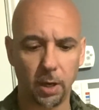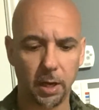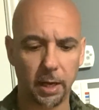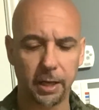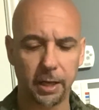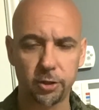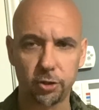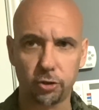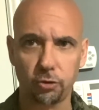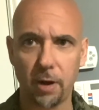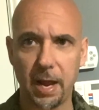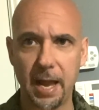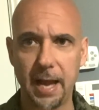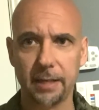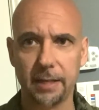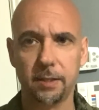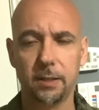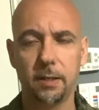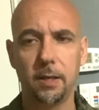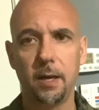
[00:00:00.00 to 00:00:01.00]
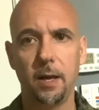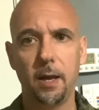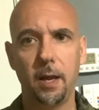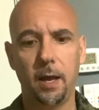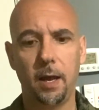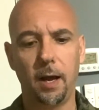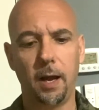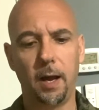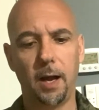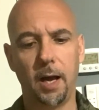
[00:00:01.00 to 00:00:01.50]
extract
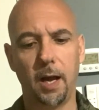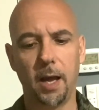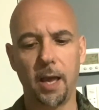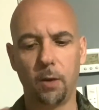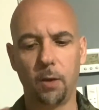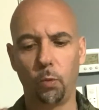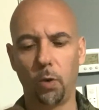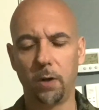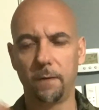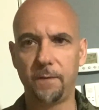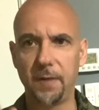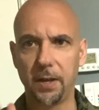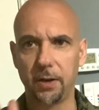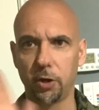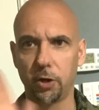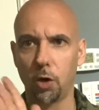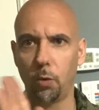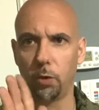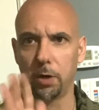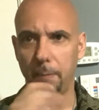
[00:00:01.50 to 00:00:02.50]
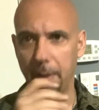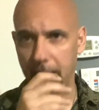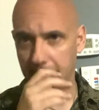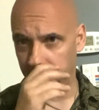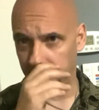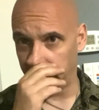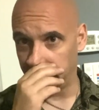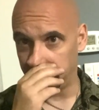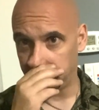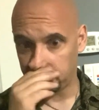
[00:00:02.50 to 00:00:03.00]
and one failure to go into
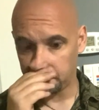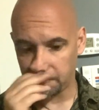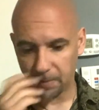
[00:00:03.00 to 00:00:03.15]
battery.